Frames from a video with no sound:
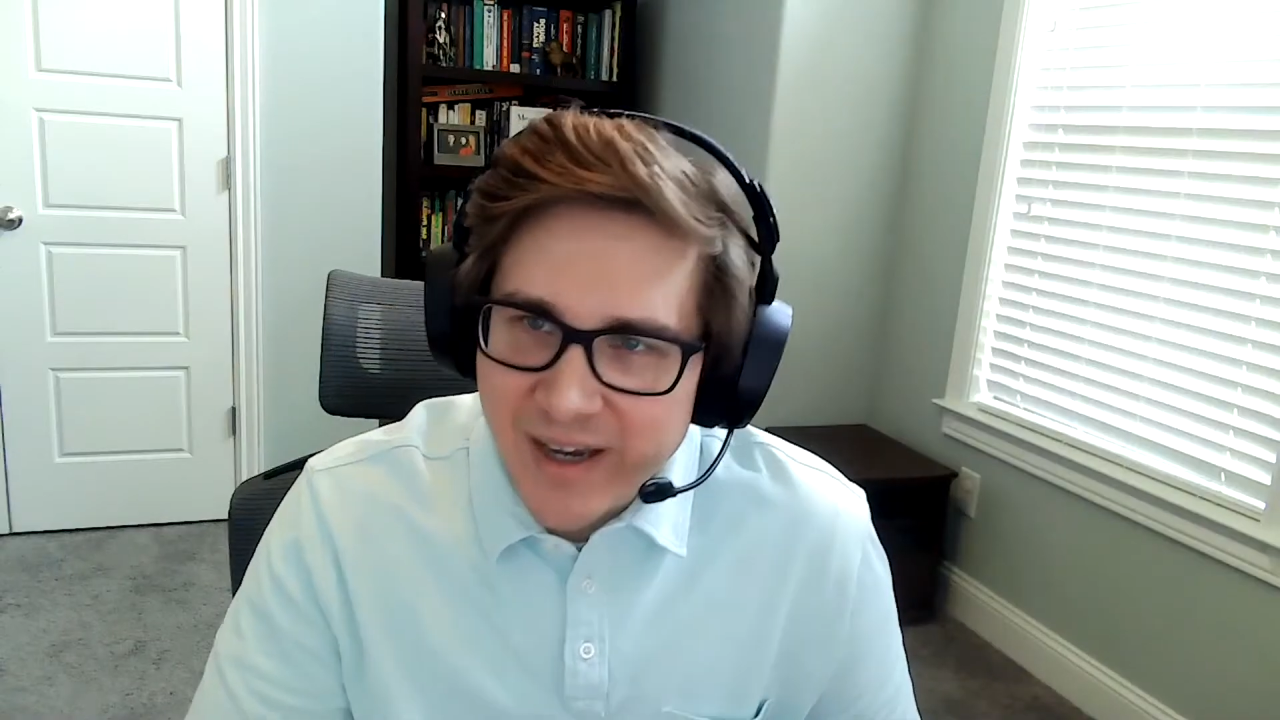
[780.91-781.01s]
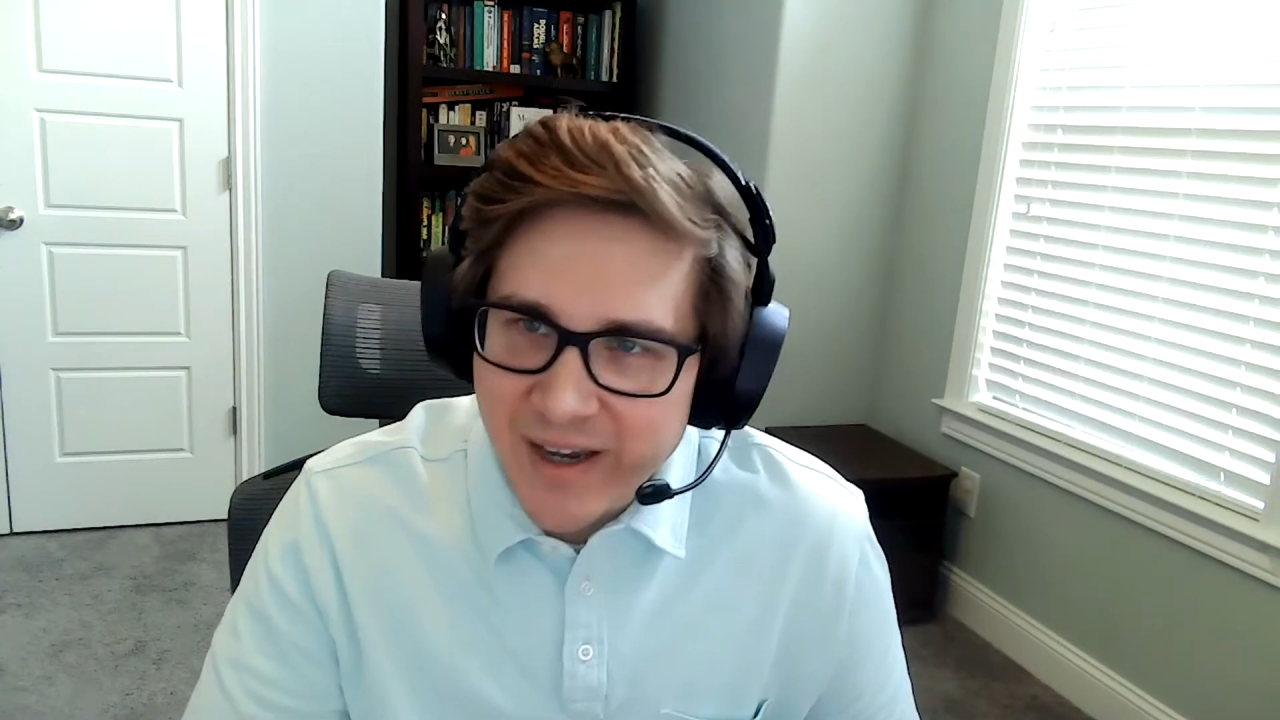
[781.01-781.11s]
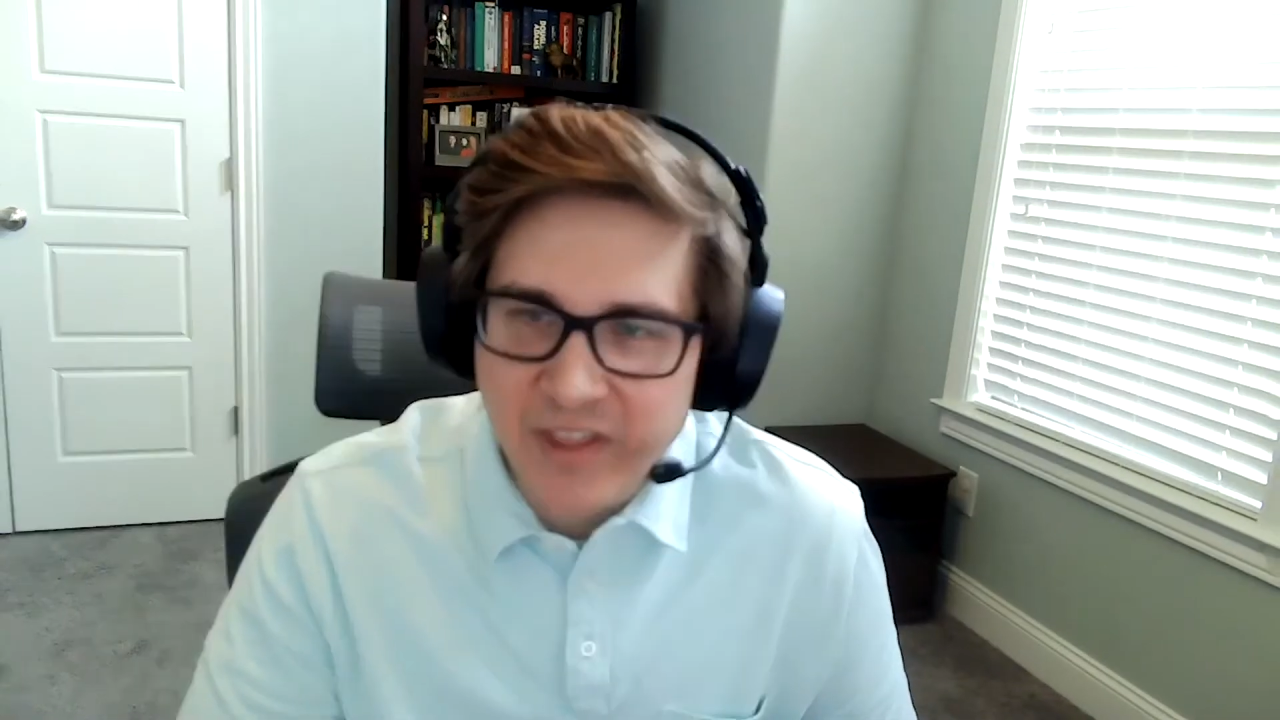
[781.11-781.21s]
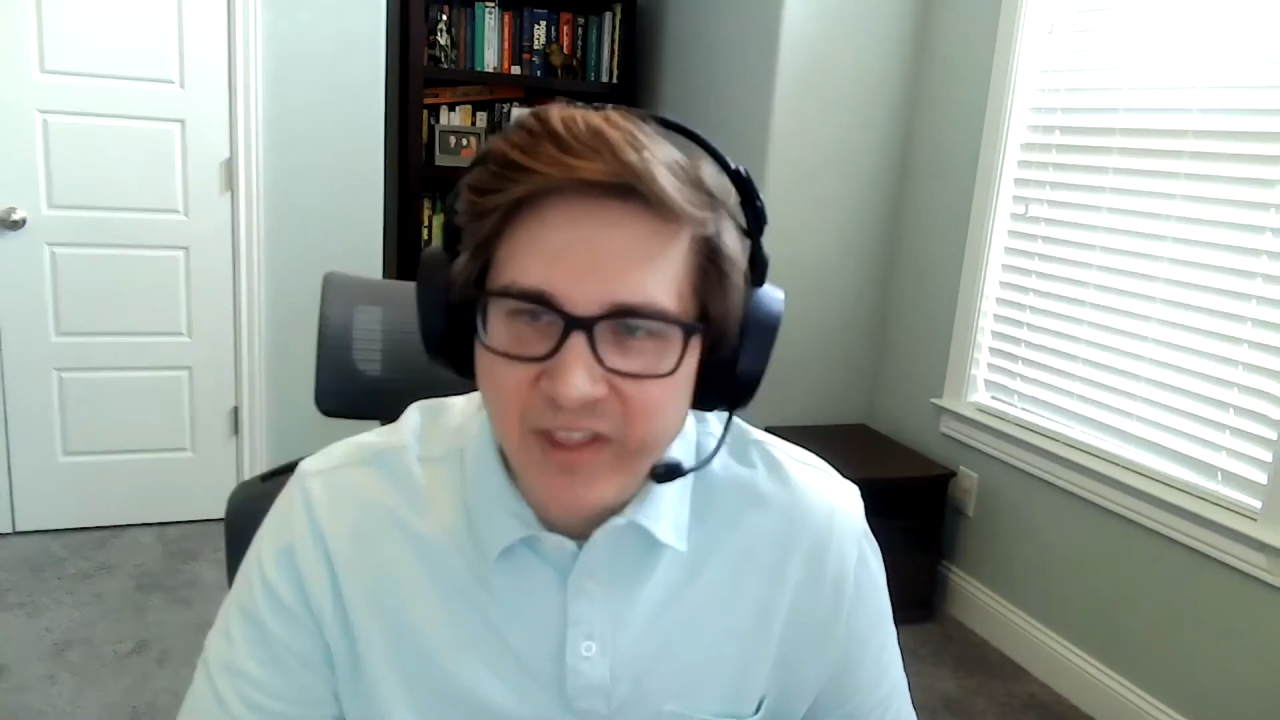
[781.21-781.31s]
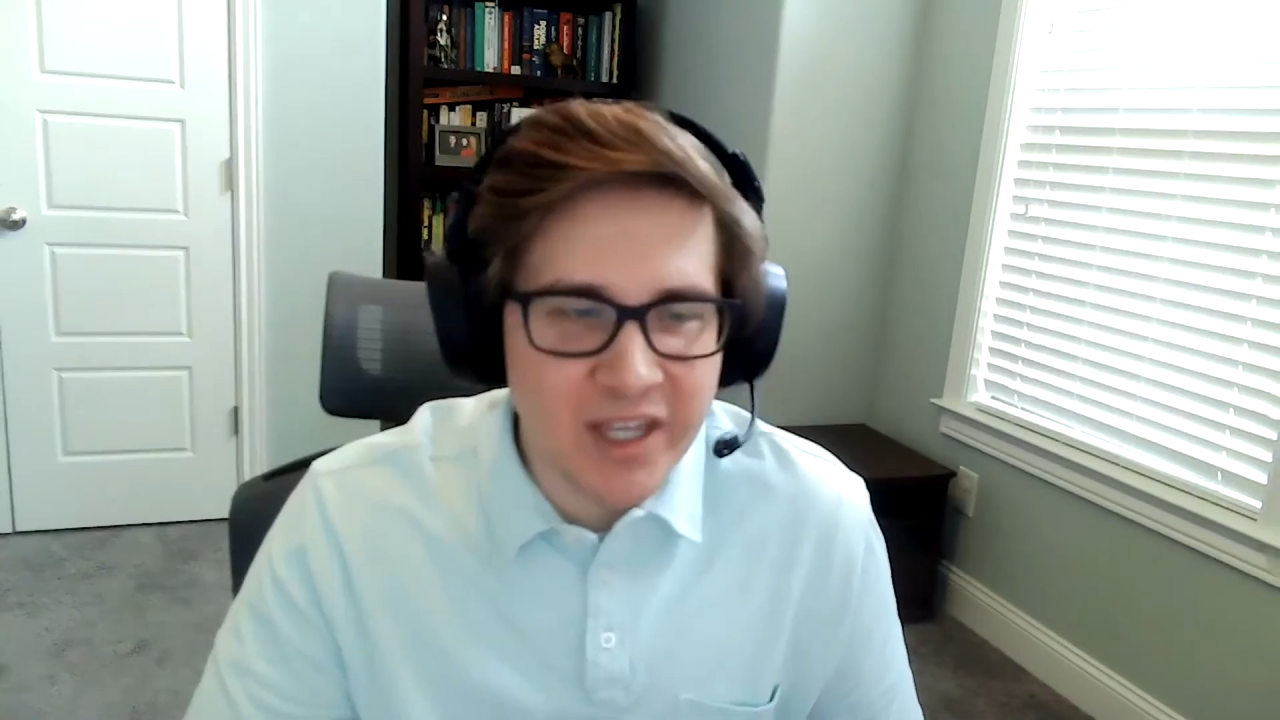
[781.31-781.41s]

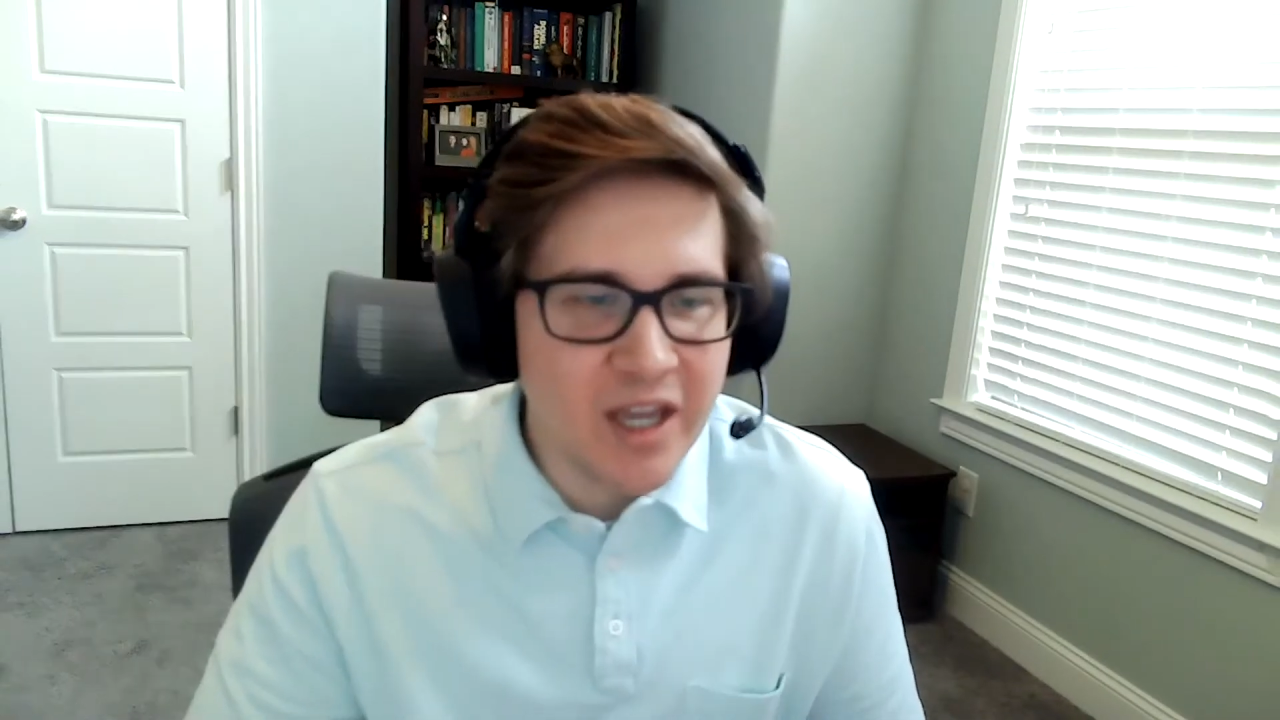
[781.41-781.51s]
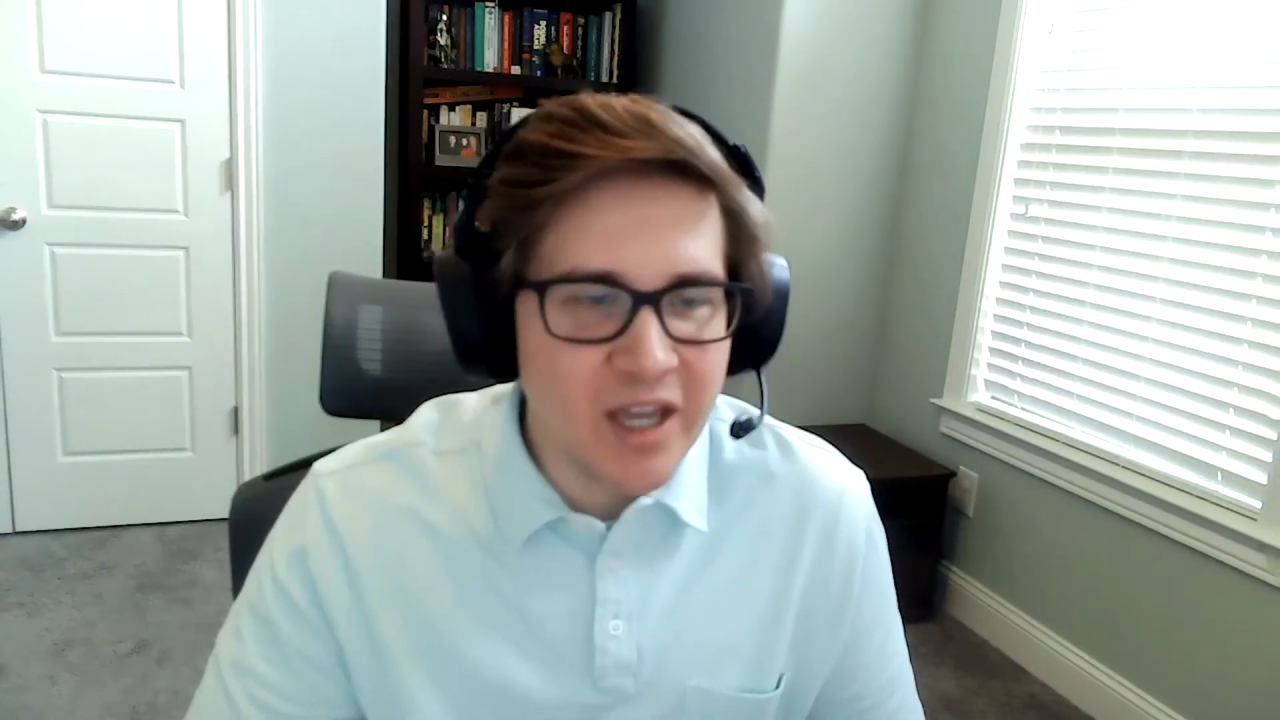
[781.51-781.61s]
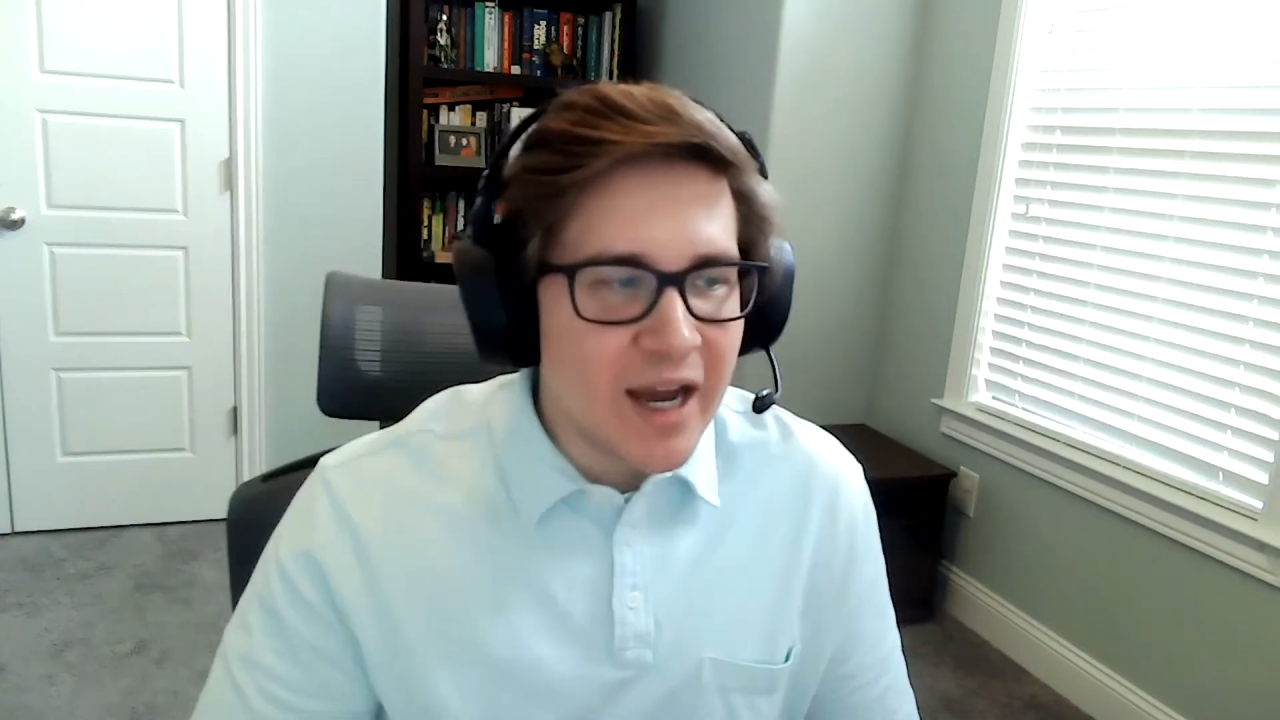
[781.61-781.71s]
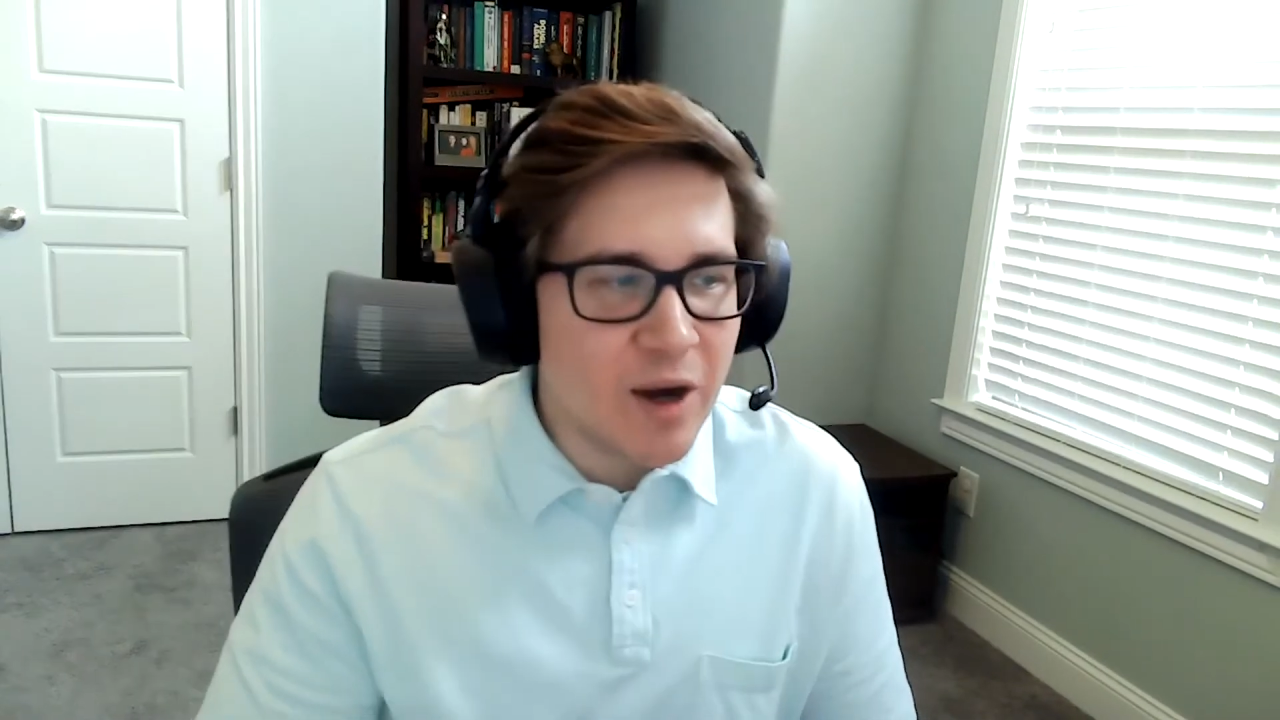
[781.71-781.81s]
Yeah, the